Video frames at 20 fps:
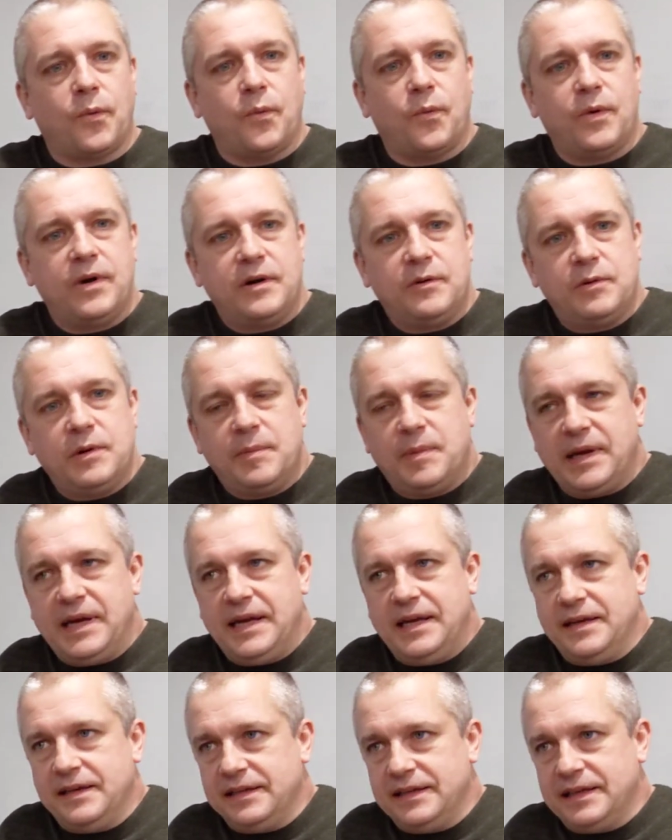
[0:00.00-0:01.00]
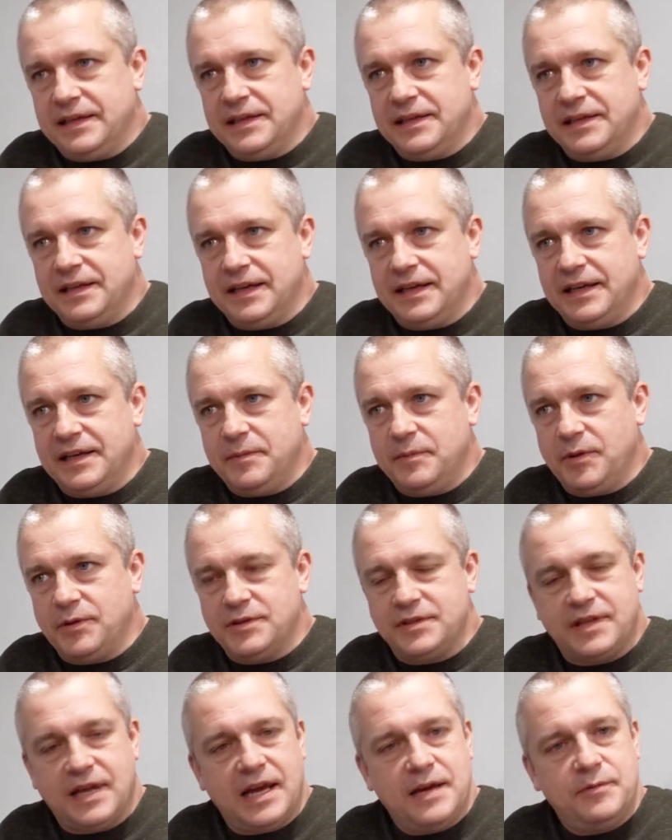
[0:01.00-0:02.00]
where will we be in a
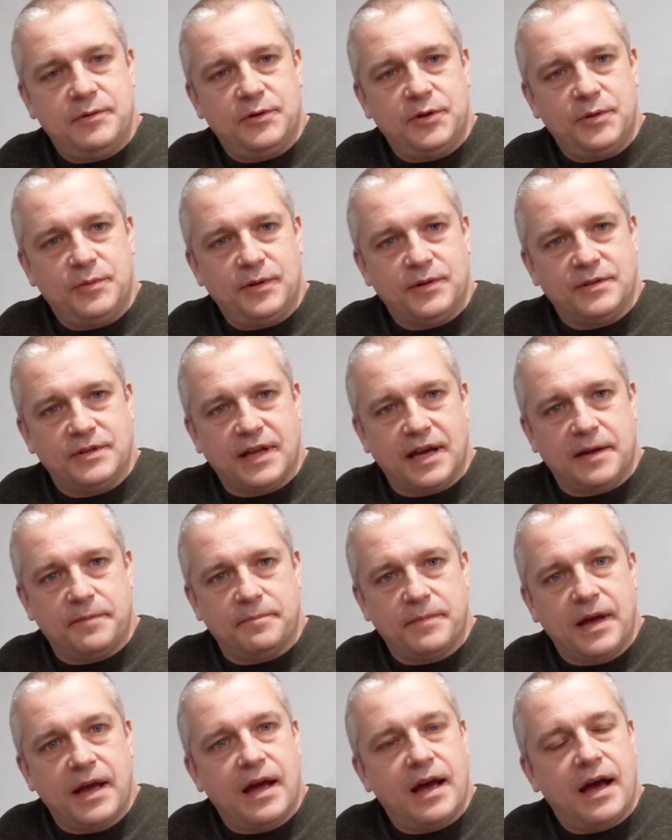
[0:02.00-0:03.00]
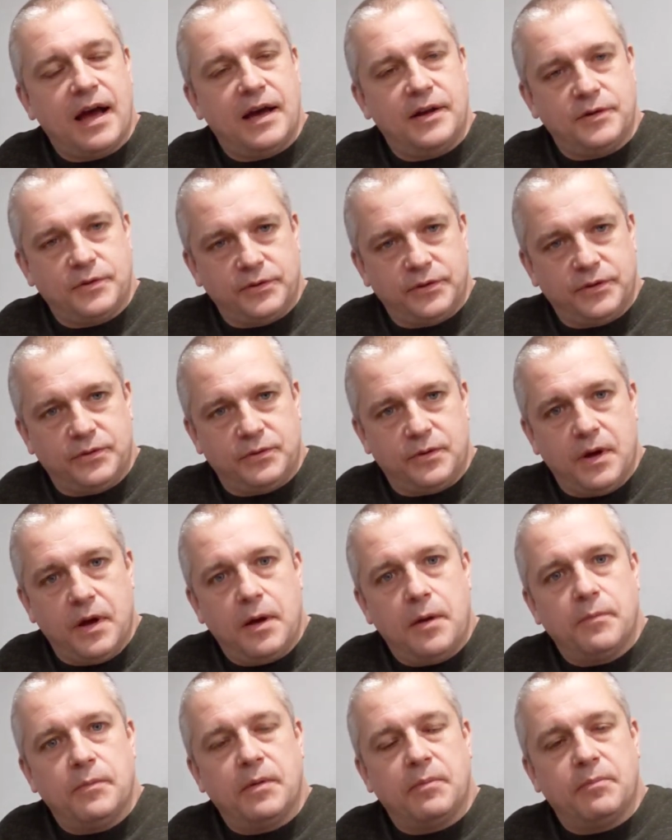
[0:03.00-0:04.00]
month's time or 2 months' time? I don't know.
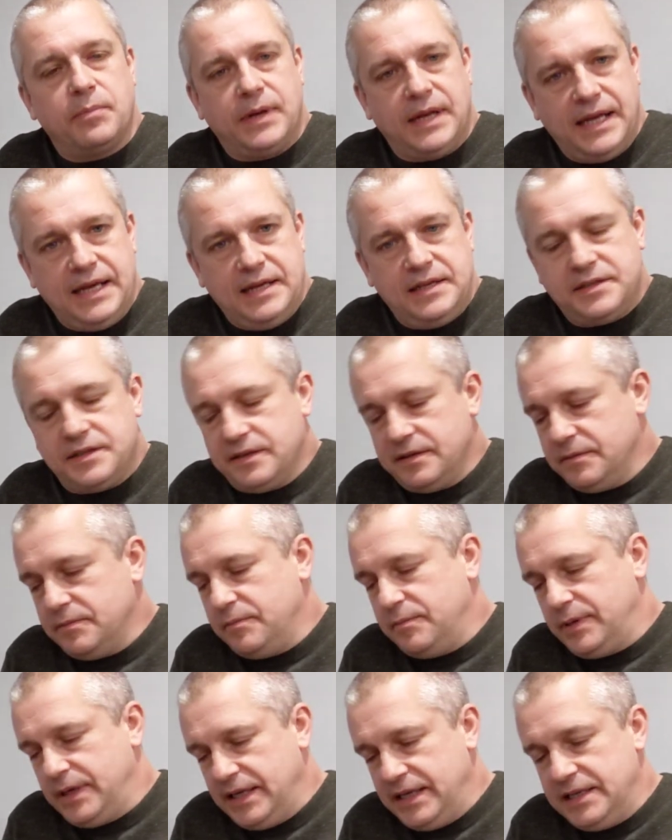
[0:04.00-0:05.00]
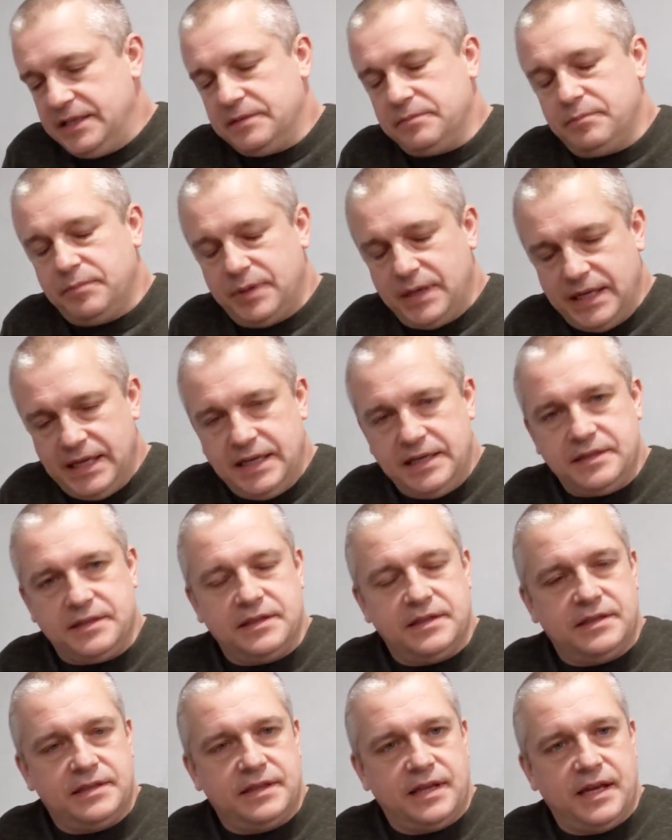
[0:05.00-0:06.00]
But please, please, please
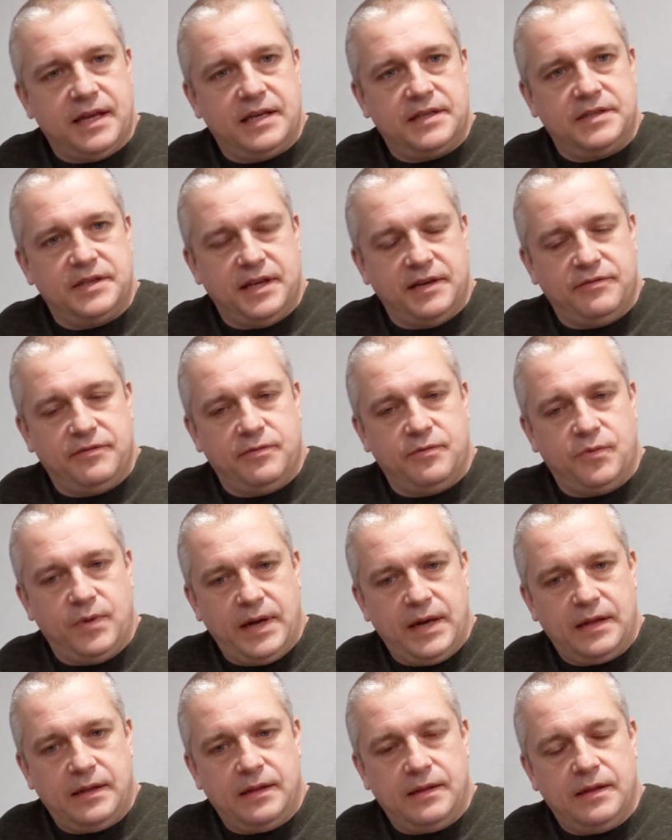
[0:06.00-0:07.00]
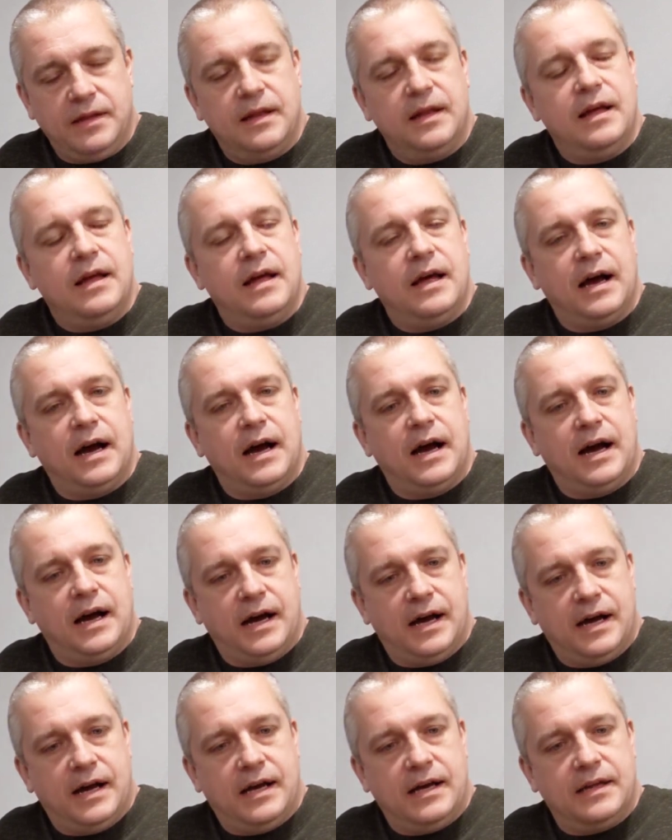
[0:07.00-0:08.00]
stay safe and well,
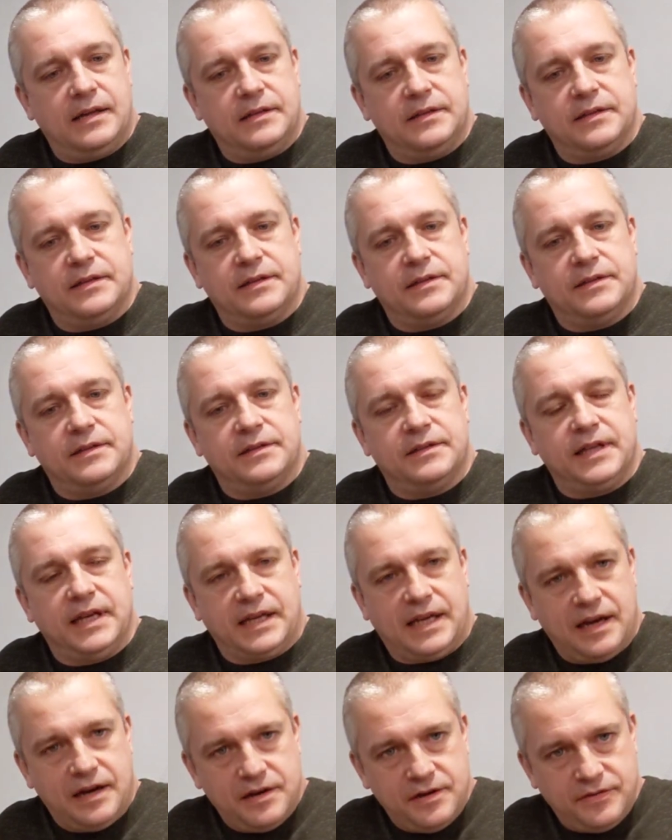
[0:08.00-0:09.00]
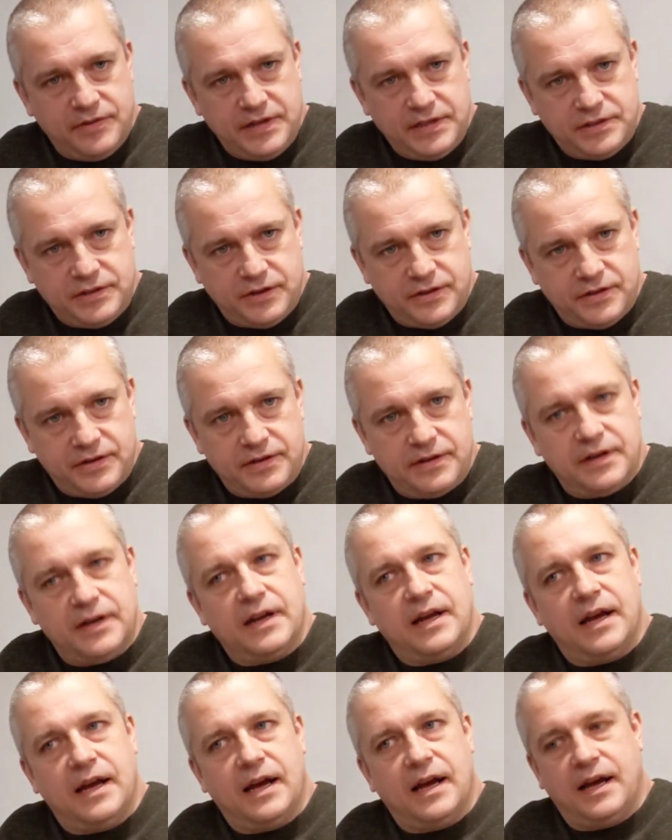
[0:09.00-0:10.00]
and take care of each other,
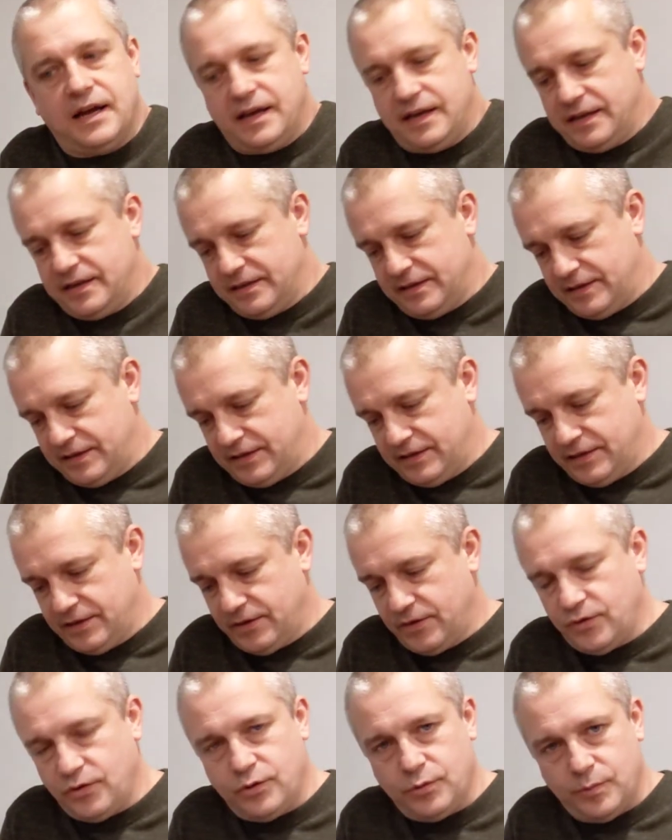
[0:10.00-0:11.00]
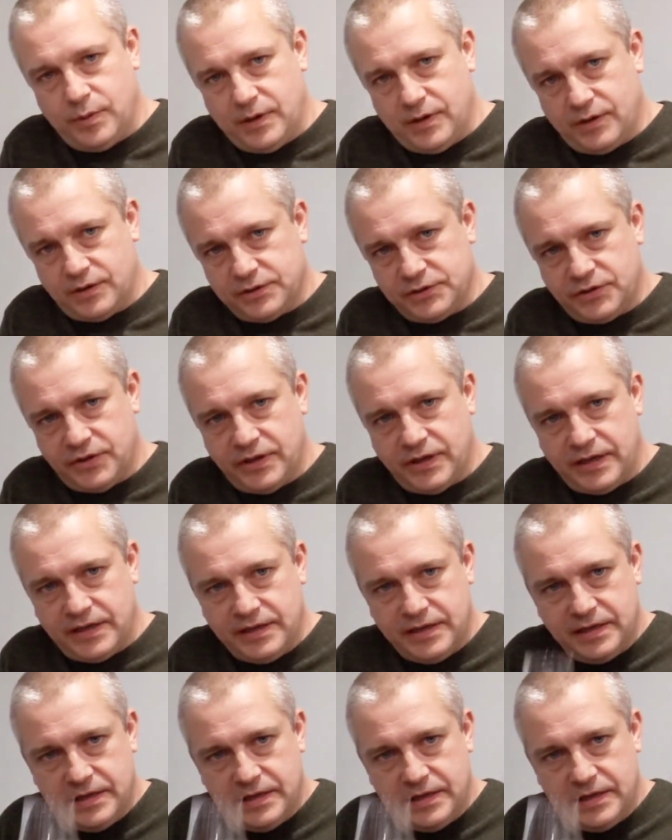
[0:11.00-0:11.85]
and all belong to you.